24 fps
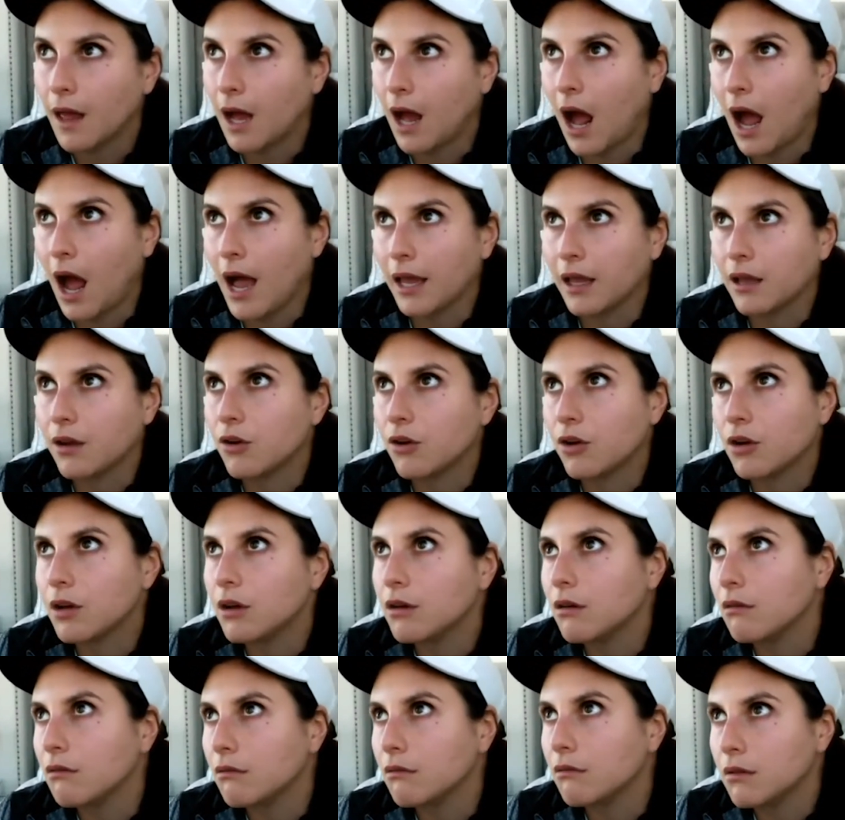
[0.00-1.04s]
I
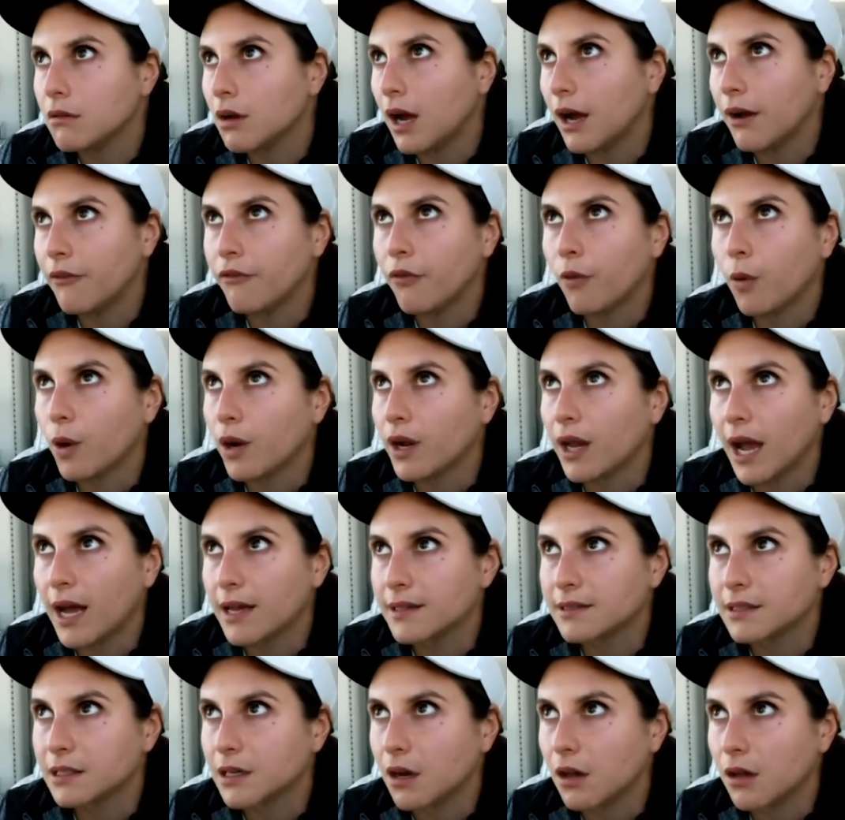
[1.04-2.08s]
couldn't have
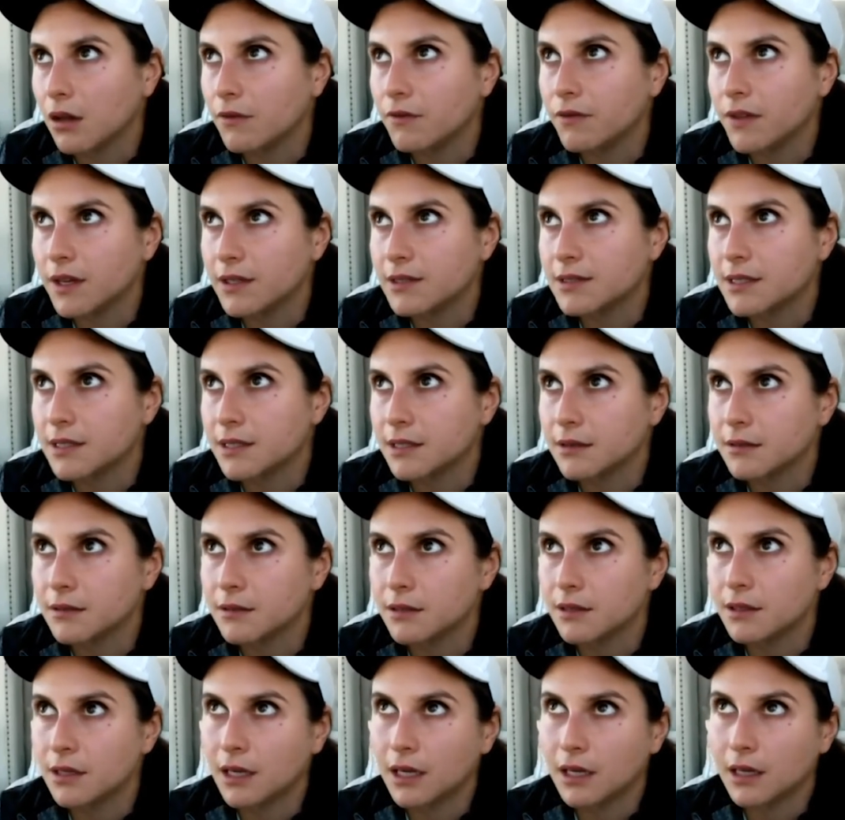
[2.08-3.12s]
forecasted all of this
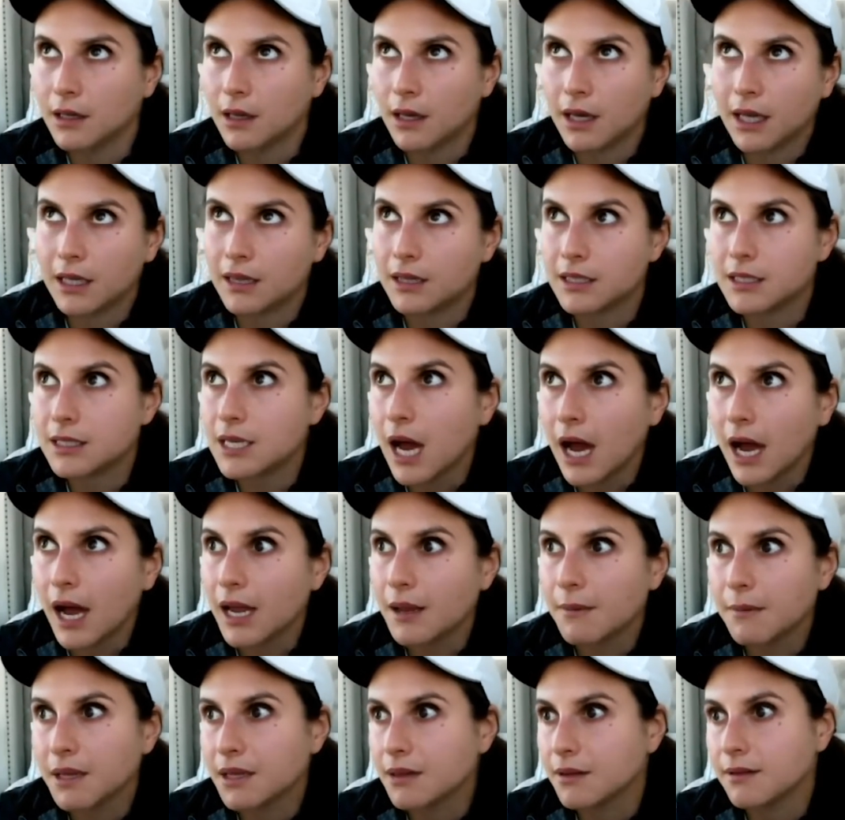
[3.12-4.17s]
at the
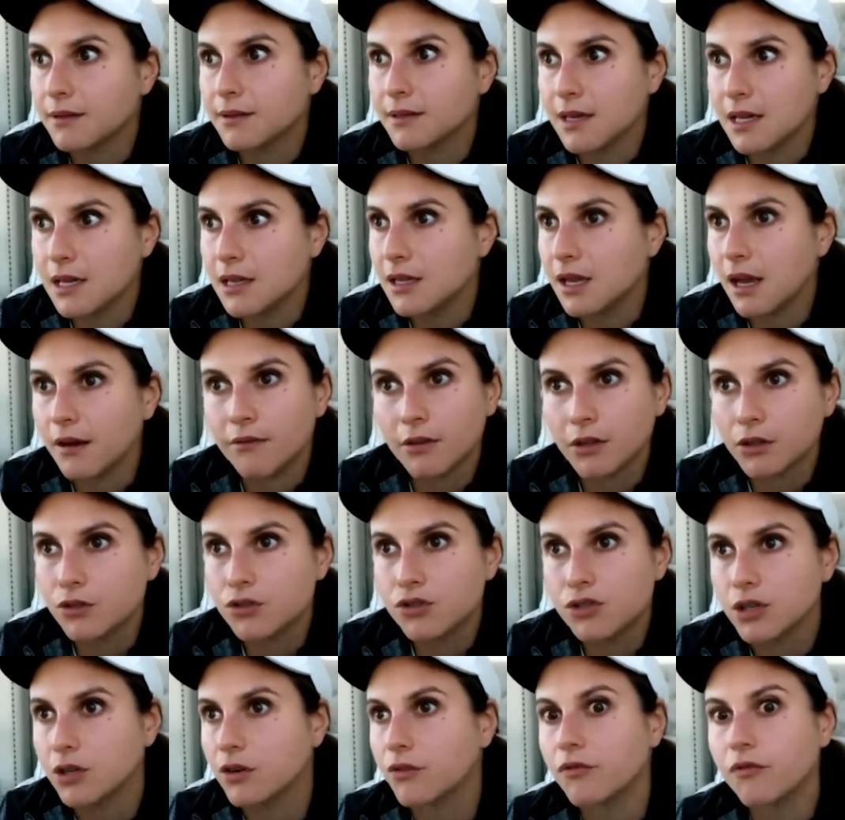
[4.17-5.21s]
time and seen the
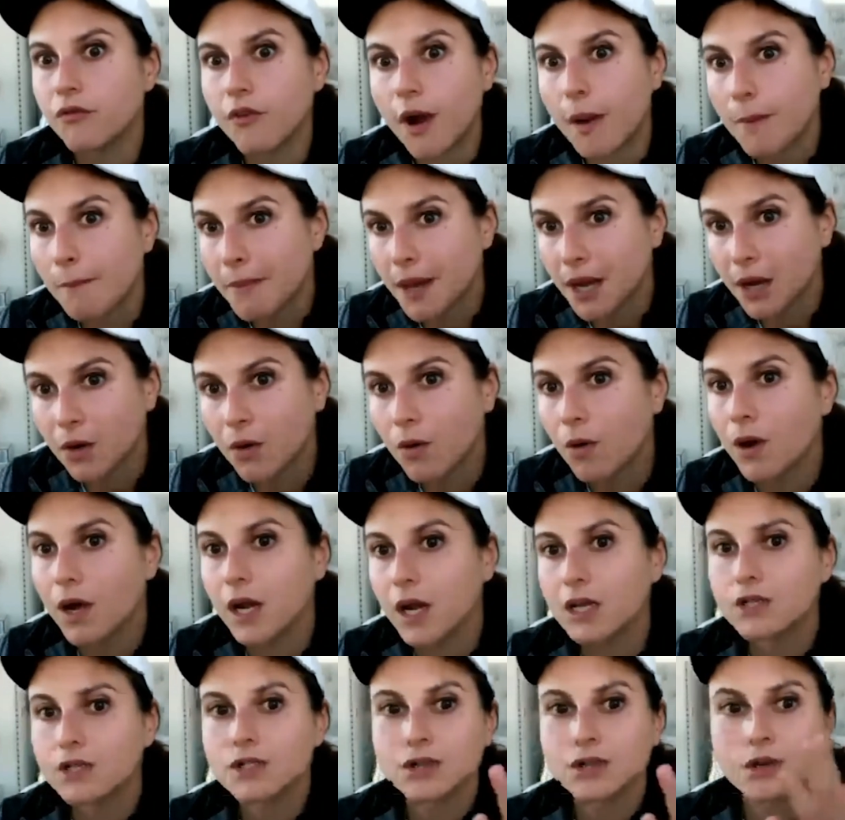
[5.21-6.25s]
evolution from
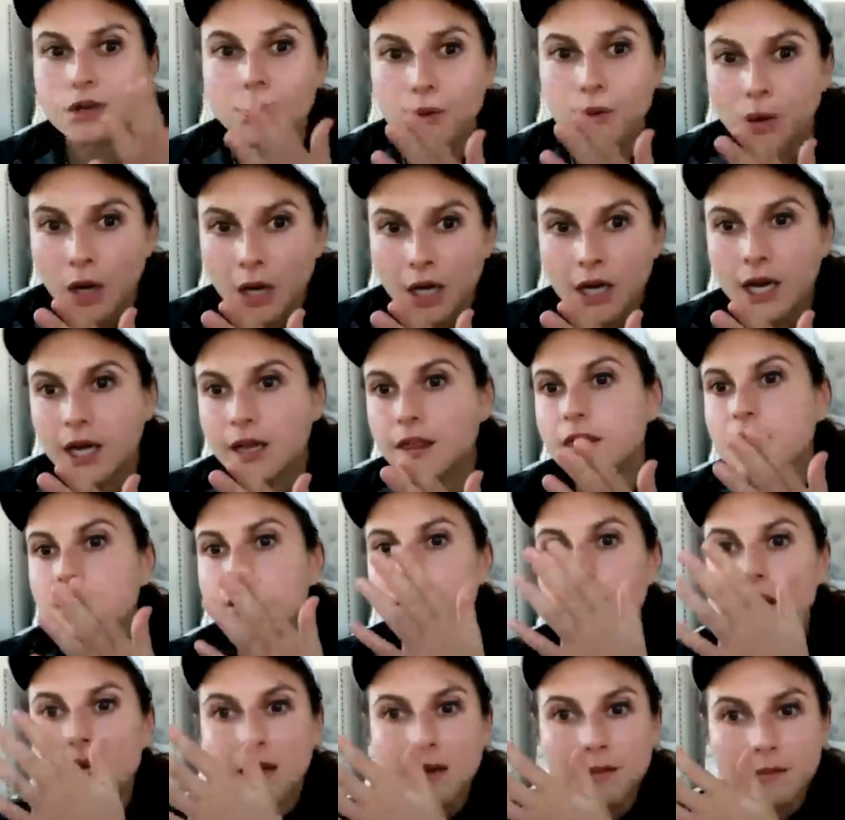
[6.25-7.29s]
Bitcoin to
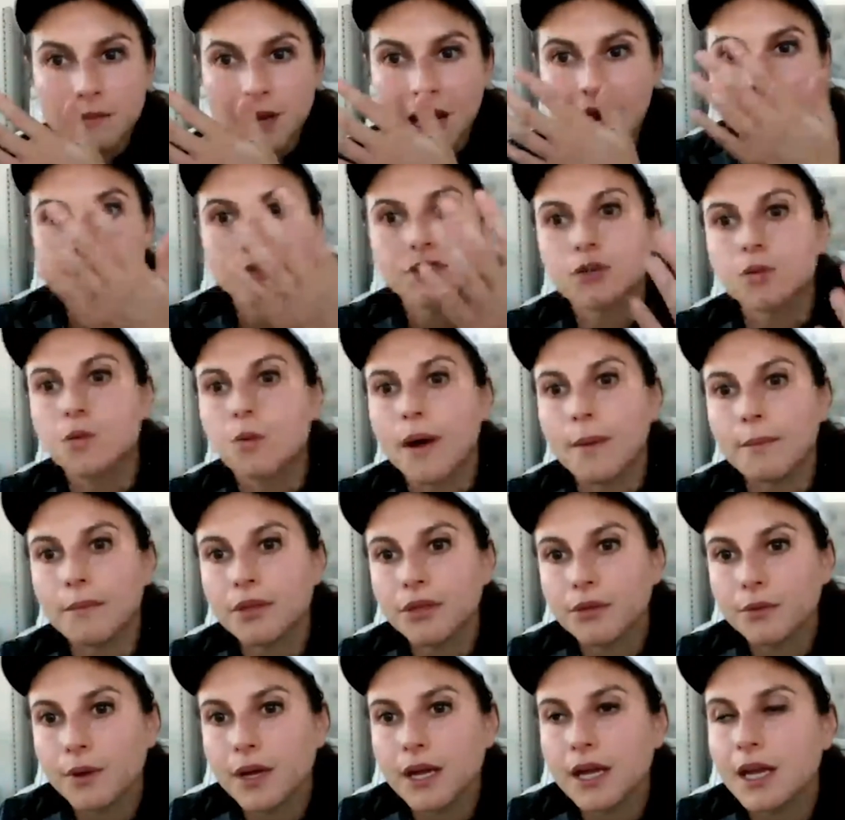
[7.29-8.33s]
Ethereum, now to
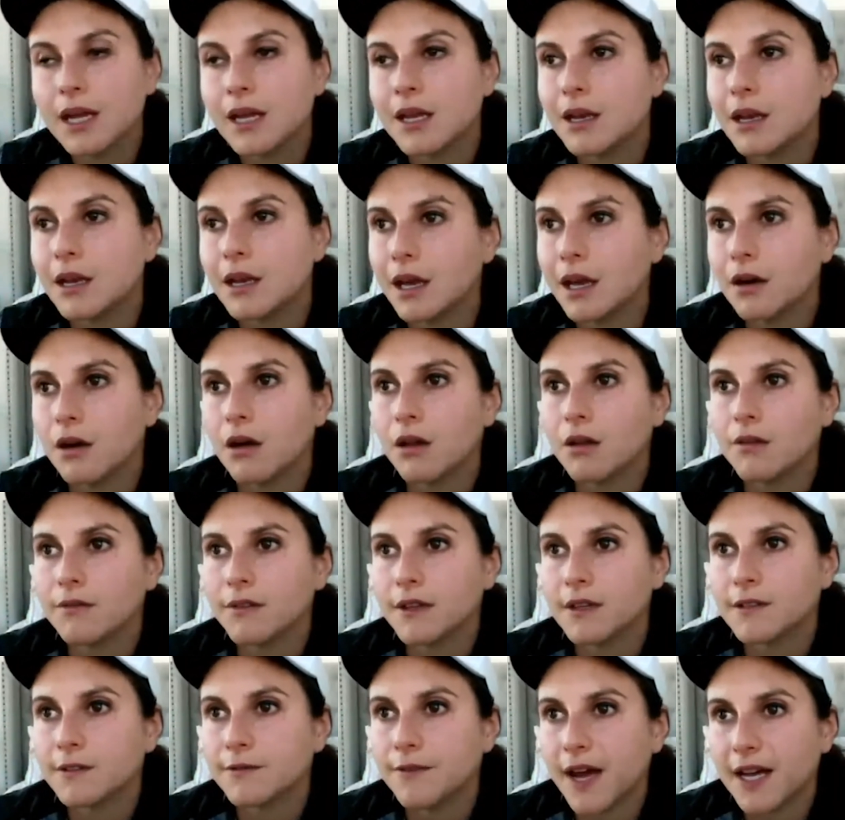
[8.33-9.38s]
Web3, and all of
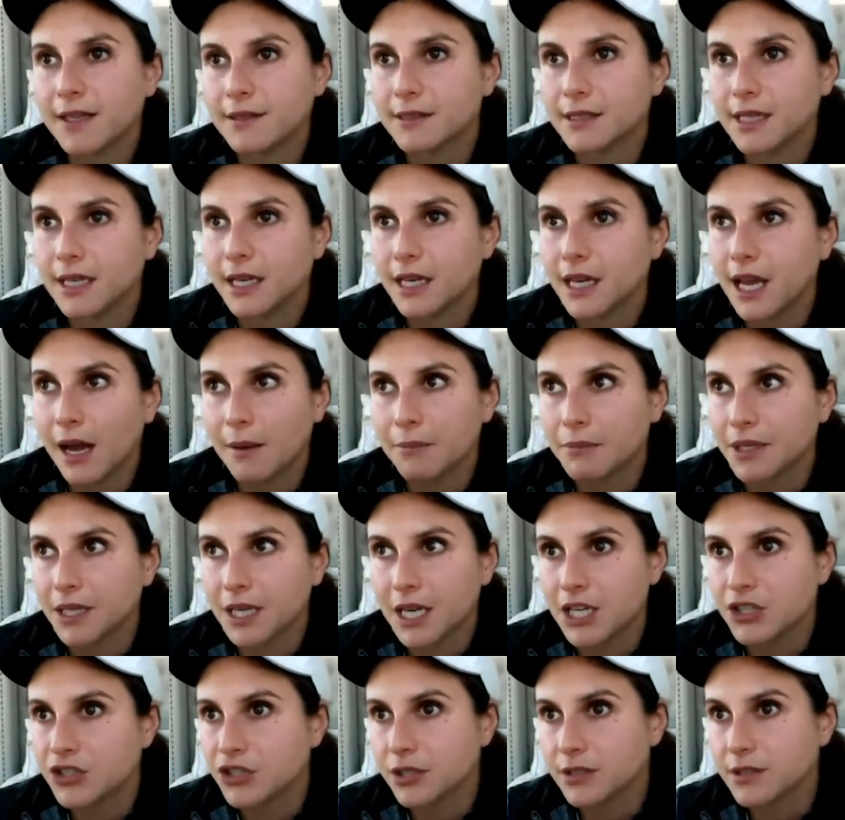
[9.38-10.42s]
these fascinating
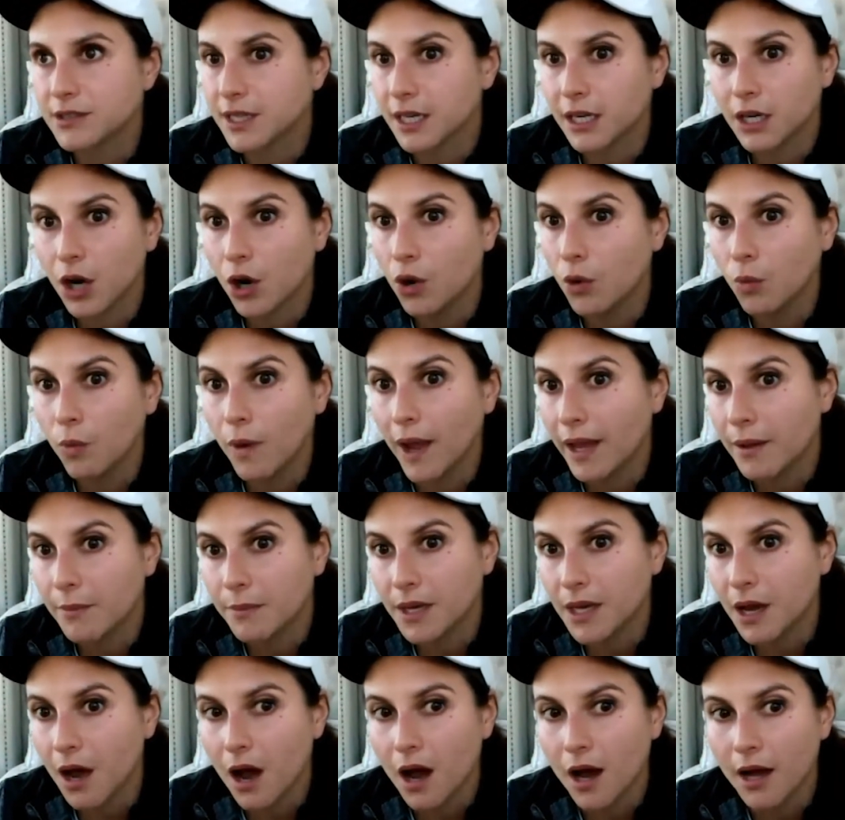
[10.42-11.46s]
applications that go way
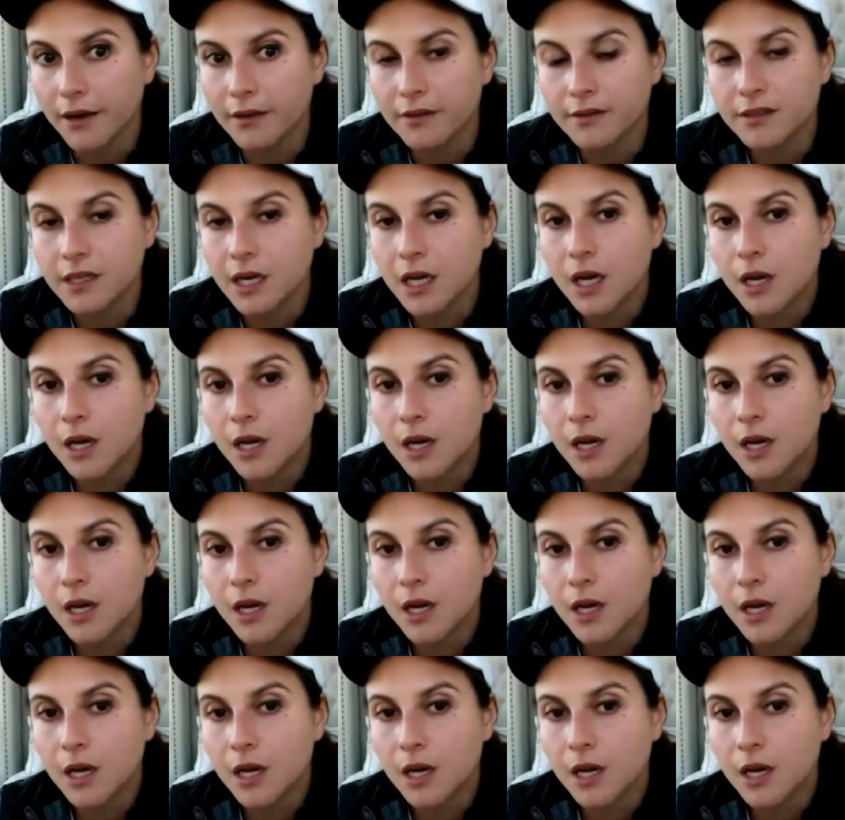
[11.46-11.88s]
beyond